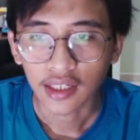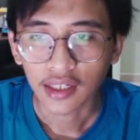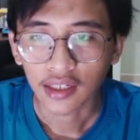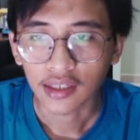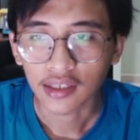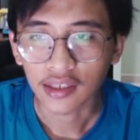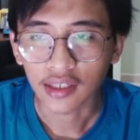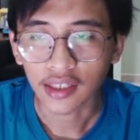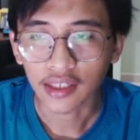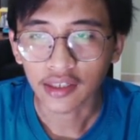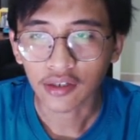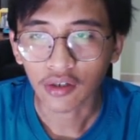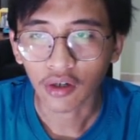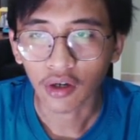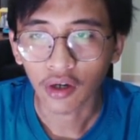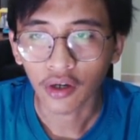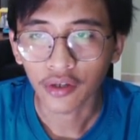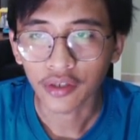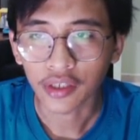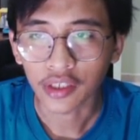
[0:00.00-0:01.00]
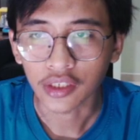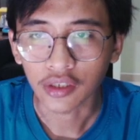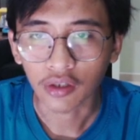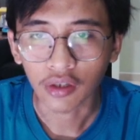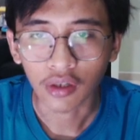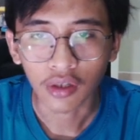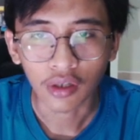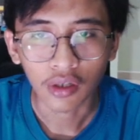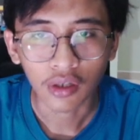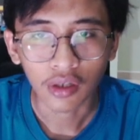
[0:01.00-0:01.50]
click on
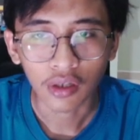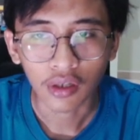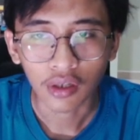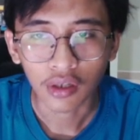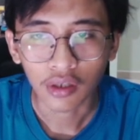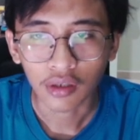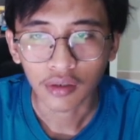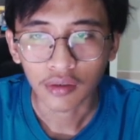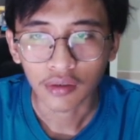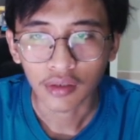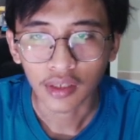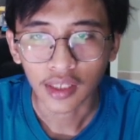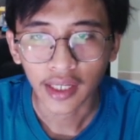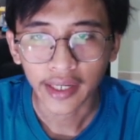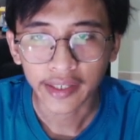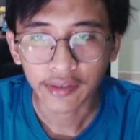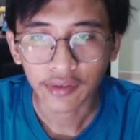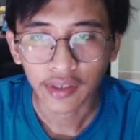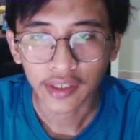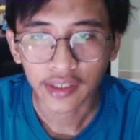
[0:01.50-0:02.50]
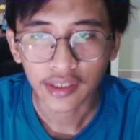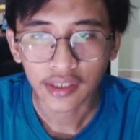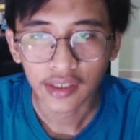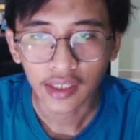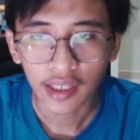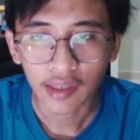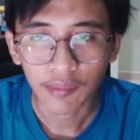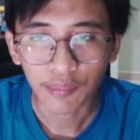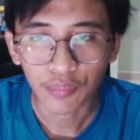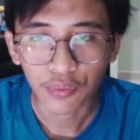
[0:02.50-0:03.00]
your line right here
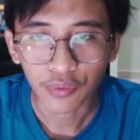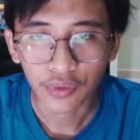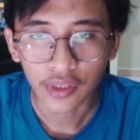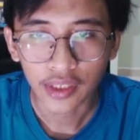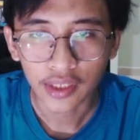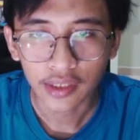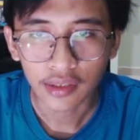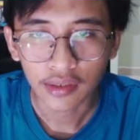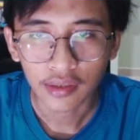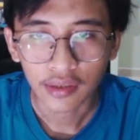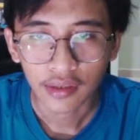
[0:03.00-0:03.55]
and put it